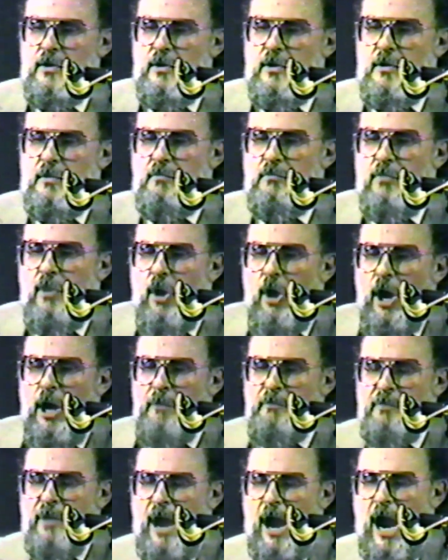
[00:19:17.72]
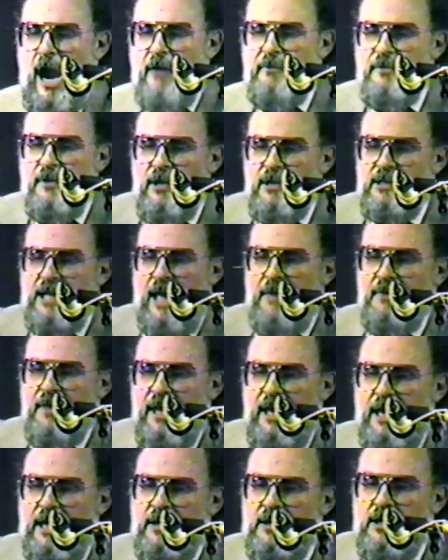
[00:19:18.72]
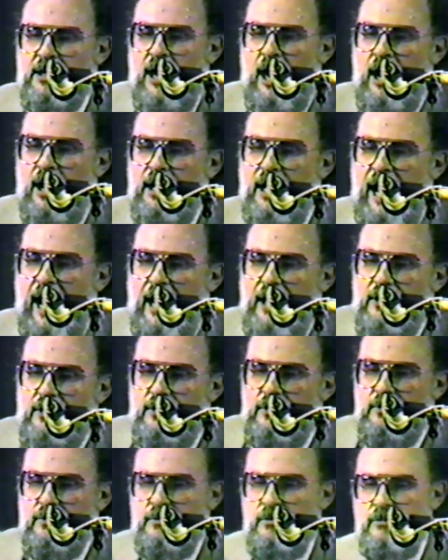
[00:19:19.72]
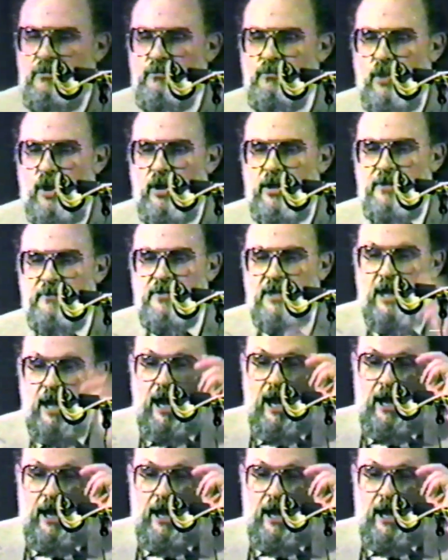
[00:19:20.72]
more powerful than the incarnate Word of God.